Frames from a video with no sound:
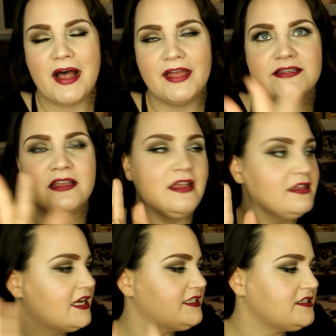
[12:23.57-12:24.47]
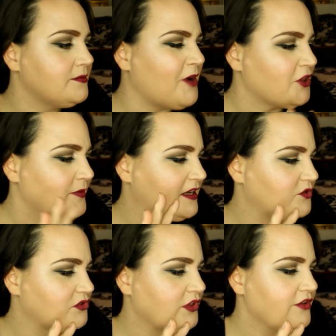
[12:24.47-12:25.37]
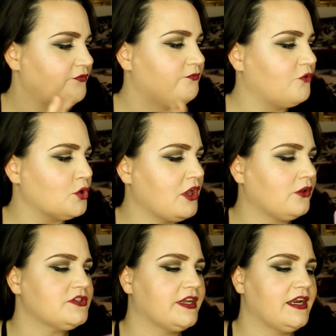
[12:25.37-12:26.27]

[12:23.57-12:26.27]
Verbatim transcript: but that doesn't bother me because it was only $4.